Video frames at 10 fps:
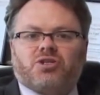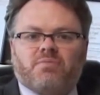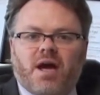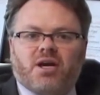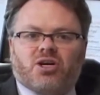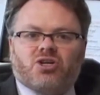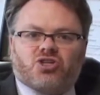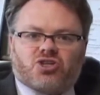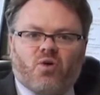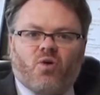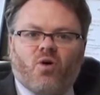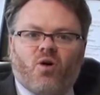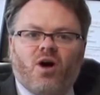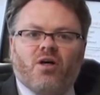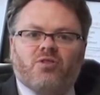to making
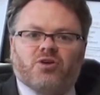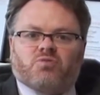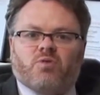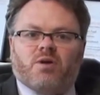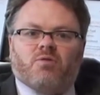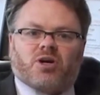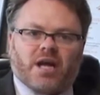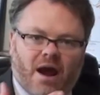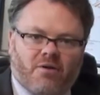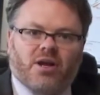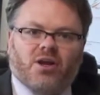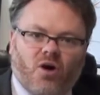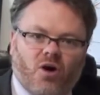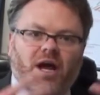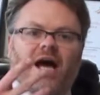sure that we were carrying
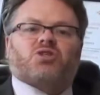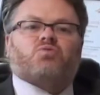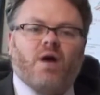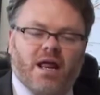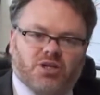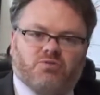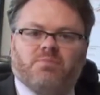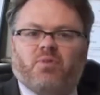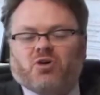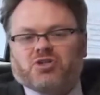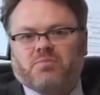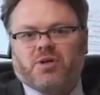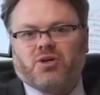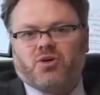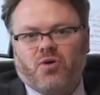on as well as we
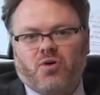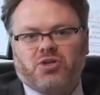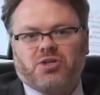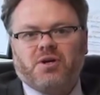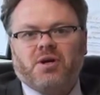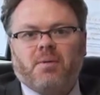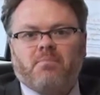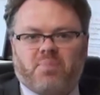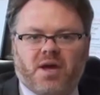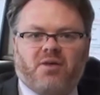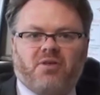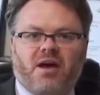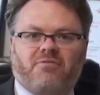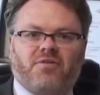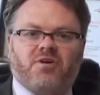possibly could, being
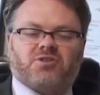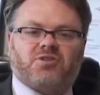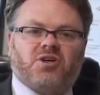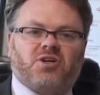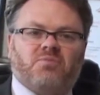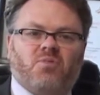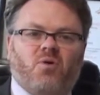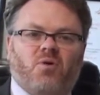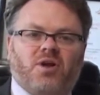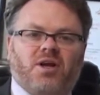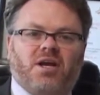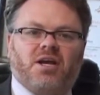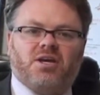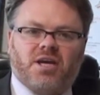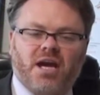there first thing in the morning,
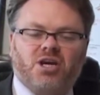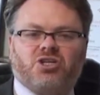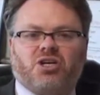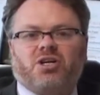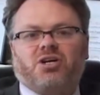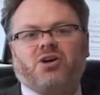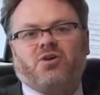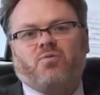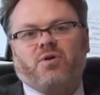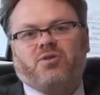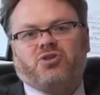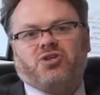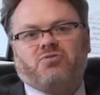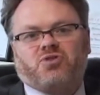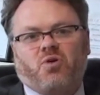engaging with the
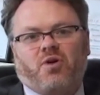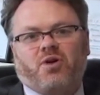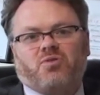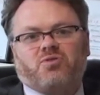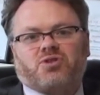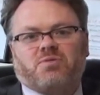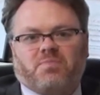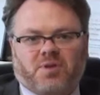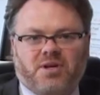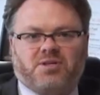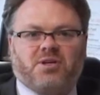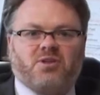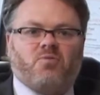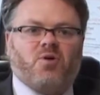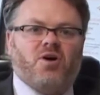tutorials, completing
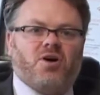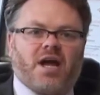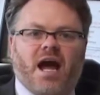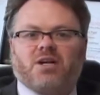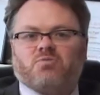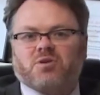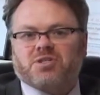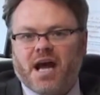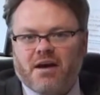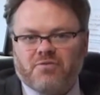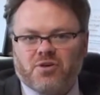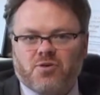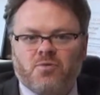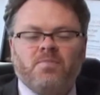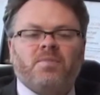the work and what have
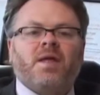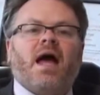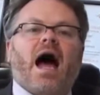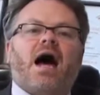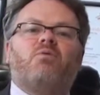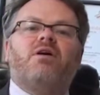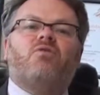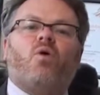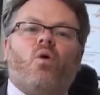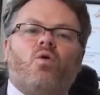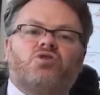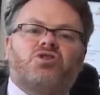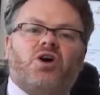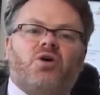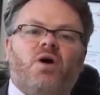you. And we have
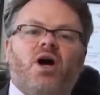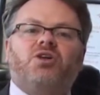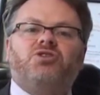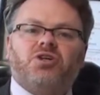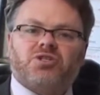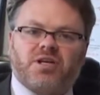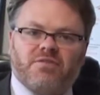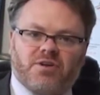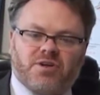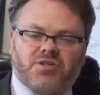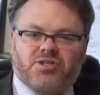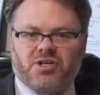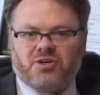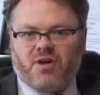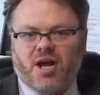also just given
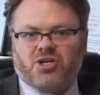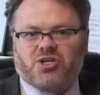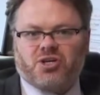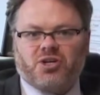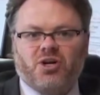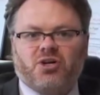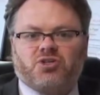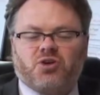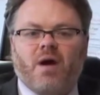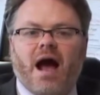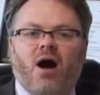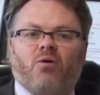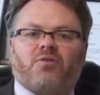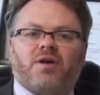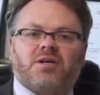consideration to
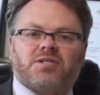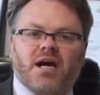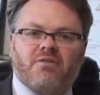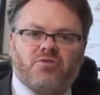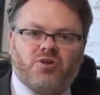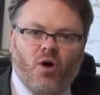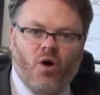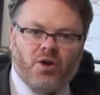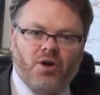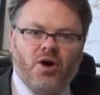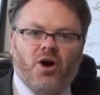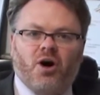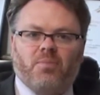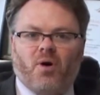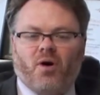how things have gone
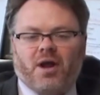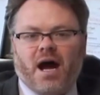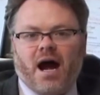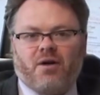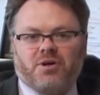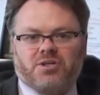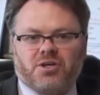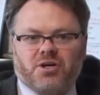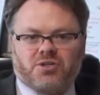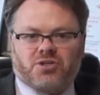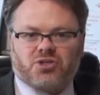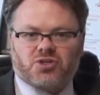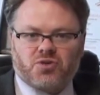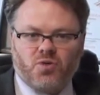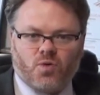upon our return to
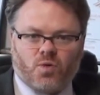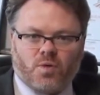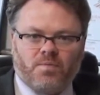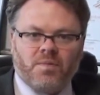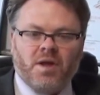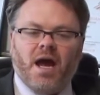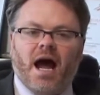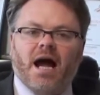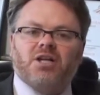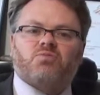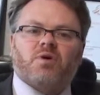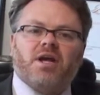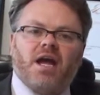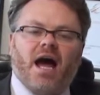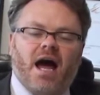school. And
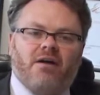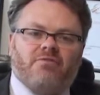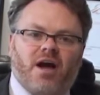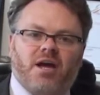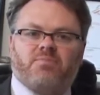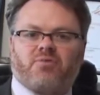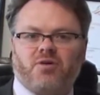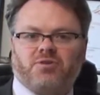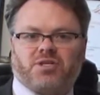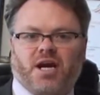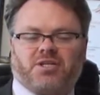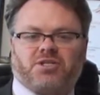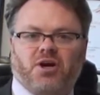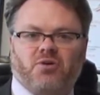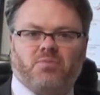we have a process.
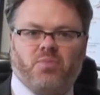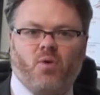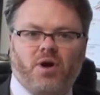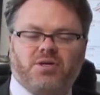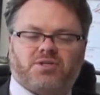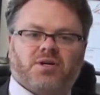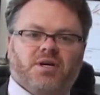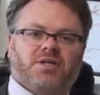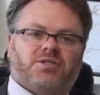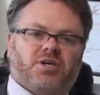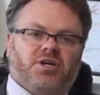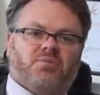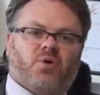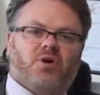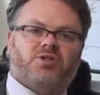So the boys,
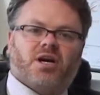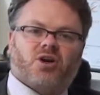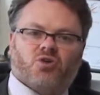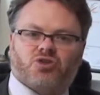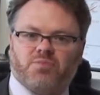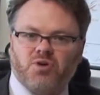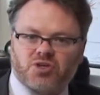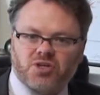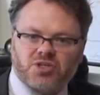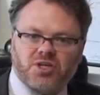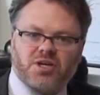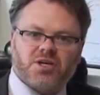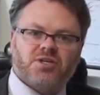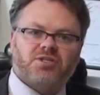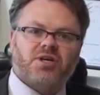senior boys, get contribution
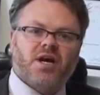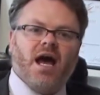stickers.